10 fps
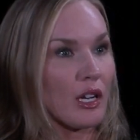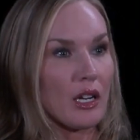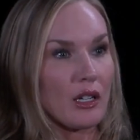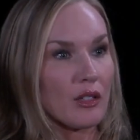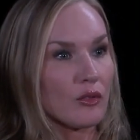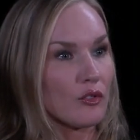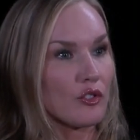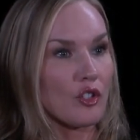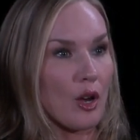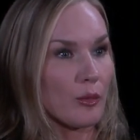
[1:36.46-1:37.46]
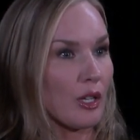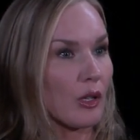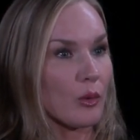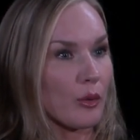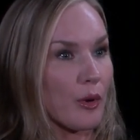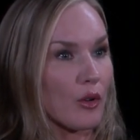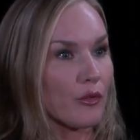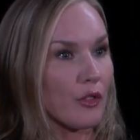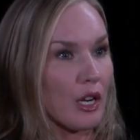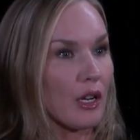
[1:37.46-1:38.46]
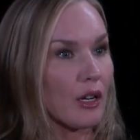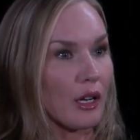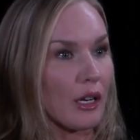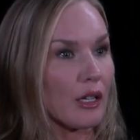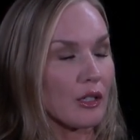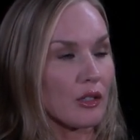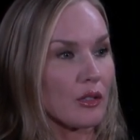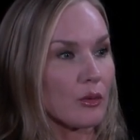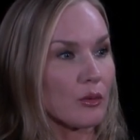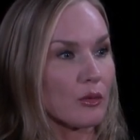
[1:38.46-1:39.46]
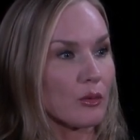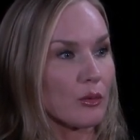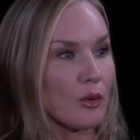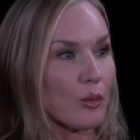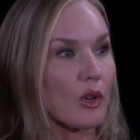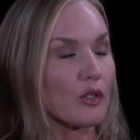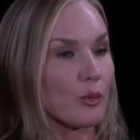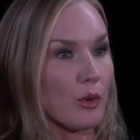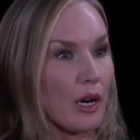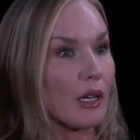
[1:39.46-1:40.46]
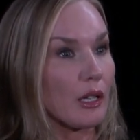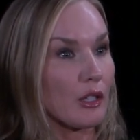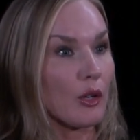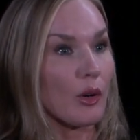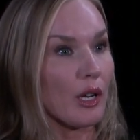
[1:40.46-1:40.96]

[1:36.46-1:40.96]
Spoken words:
He jumped in with both feet and was ready to do